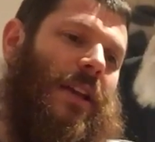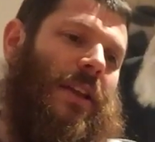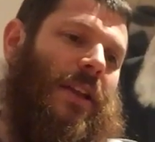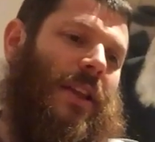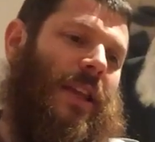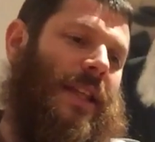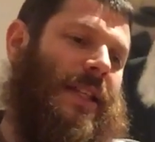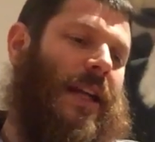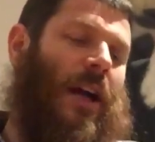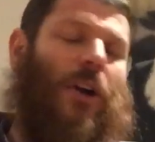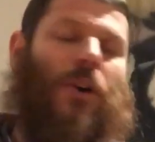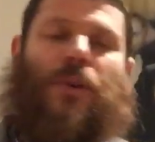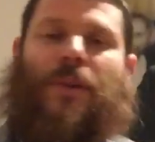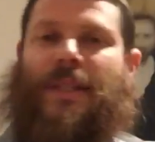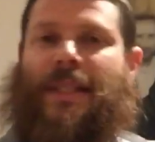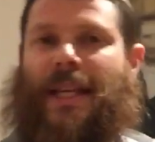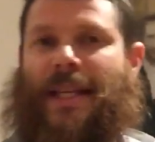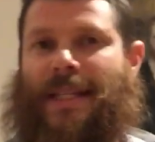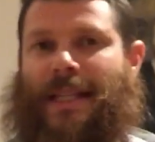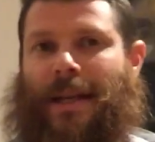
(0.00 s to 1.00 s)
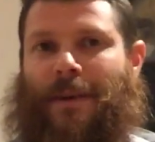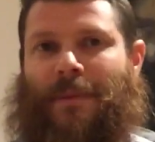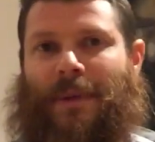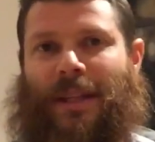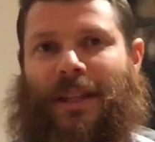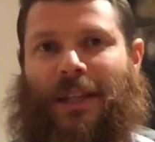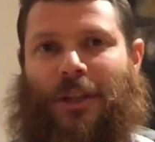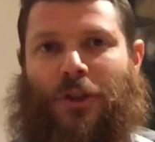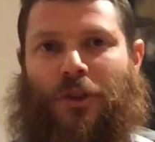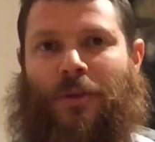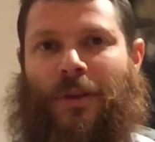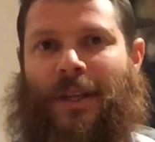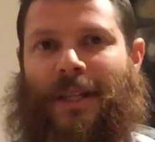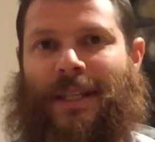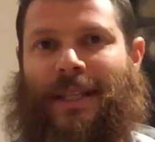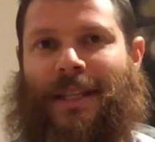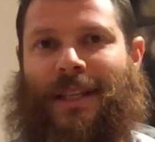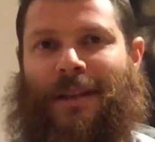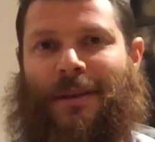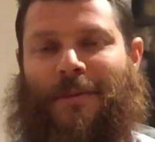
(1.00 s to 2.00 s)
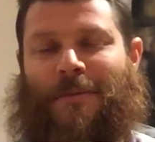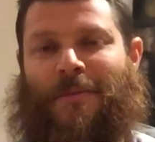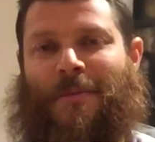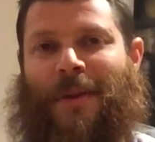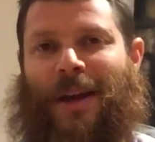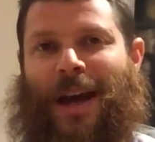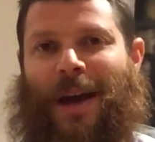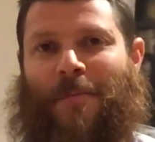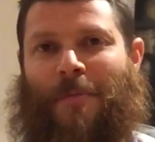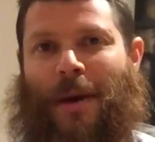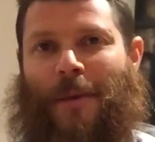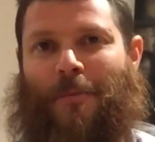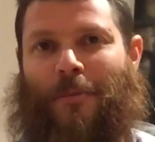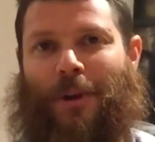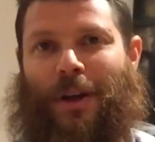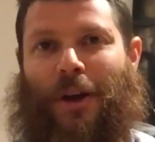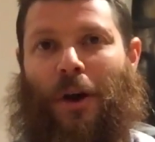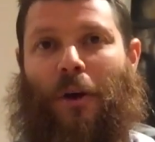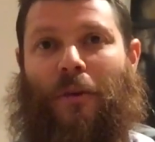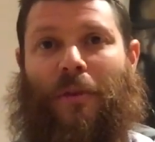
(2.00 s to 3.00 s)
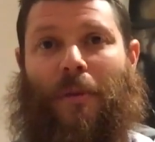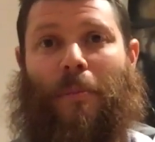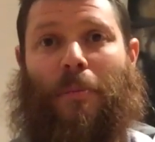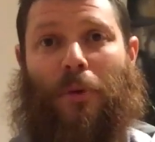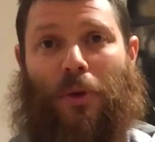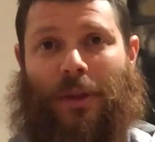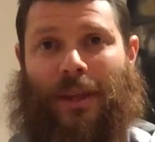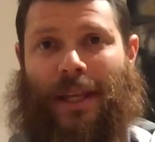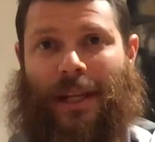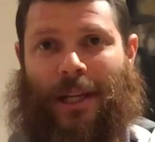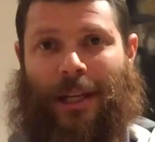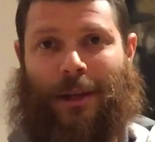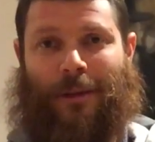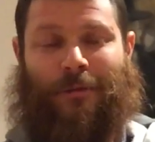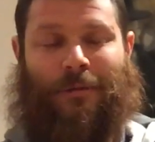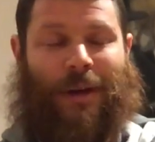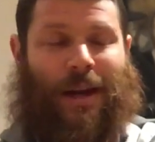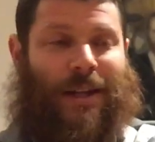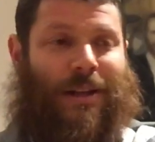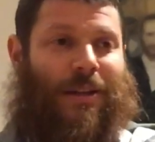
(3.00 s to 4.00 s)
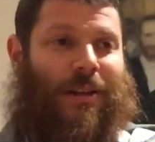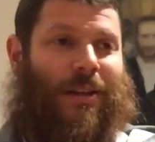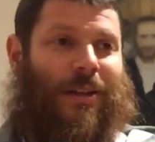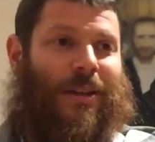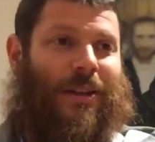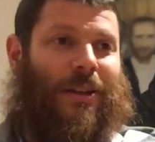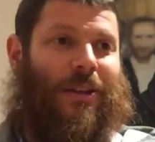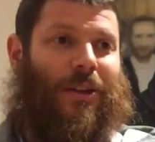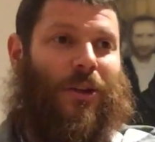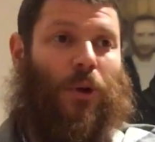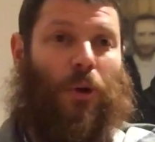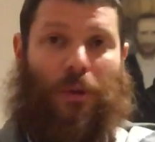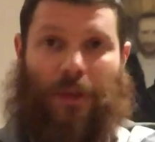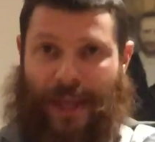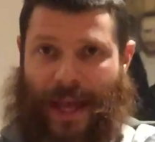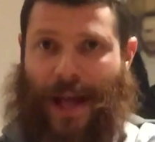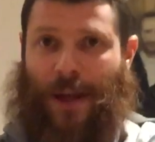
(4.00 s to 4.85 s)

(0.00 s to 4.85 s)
his uncle says something that triggers in him a memory of a book that he had read called The